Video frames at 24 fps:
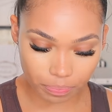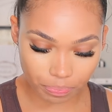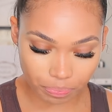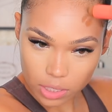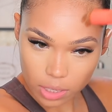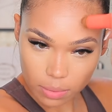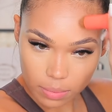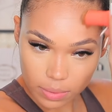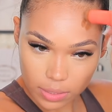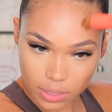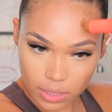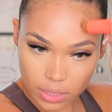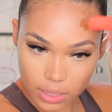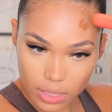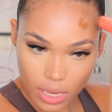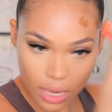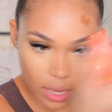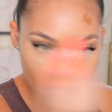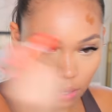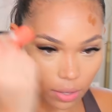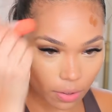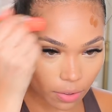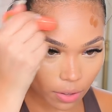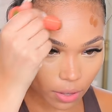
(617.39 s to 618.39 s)
So I'm gonna just
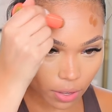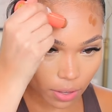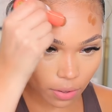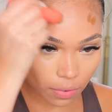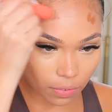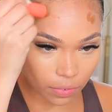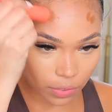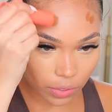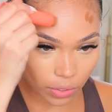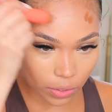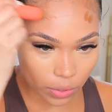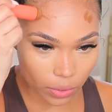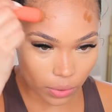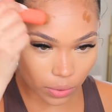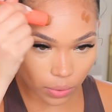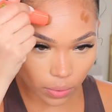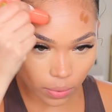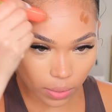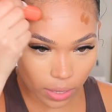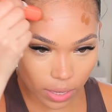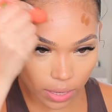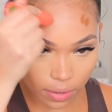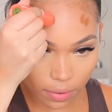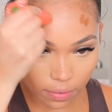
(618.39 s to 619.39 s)
take a
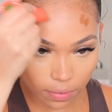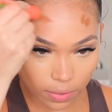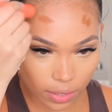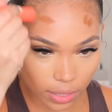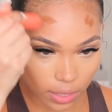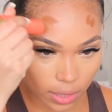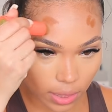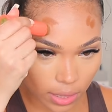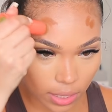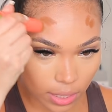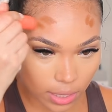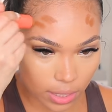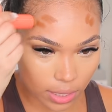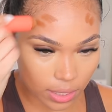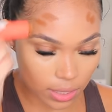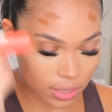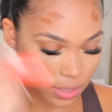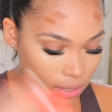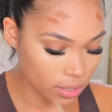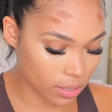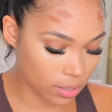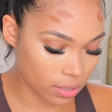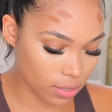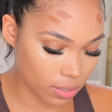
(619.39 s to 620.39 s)
few of
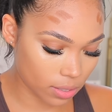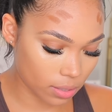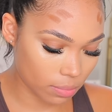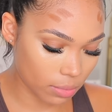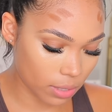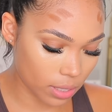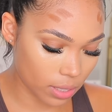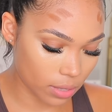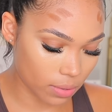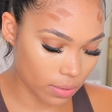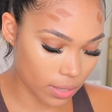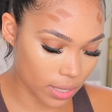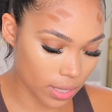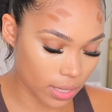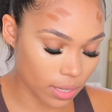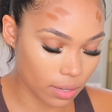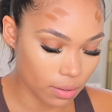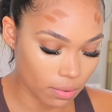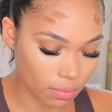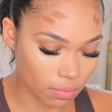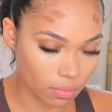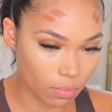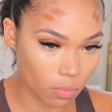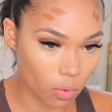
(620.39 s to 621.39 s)
these, let me go ahead
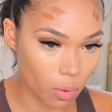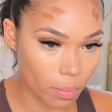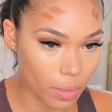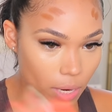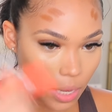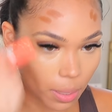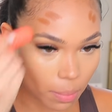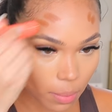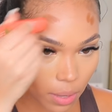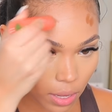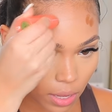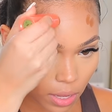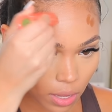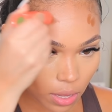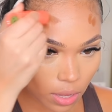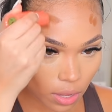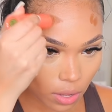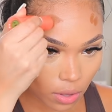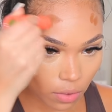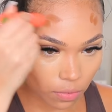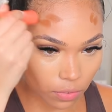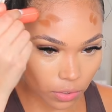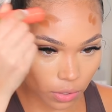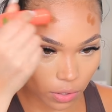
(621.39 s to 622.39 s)
and warm it up,
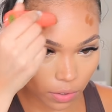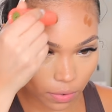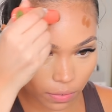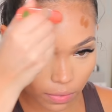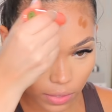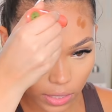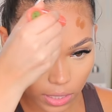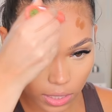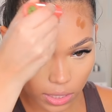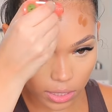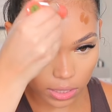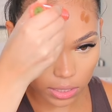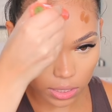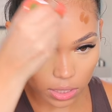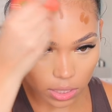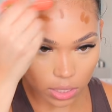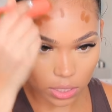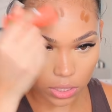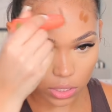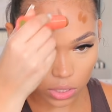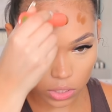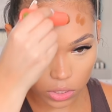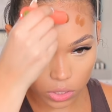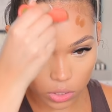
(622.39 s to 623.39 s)
a few of these
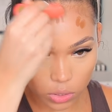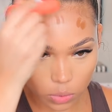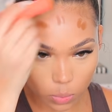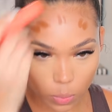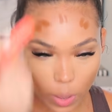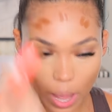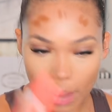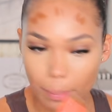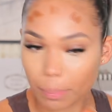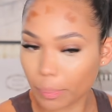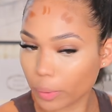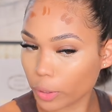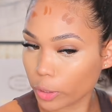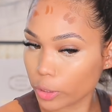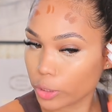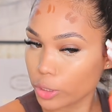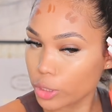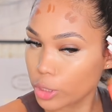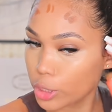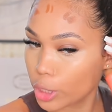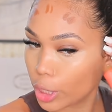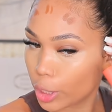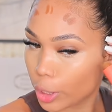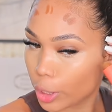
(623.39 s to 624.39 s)
swipers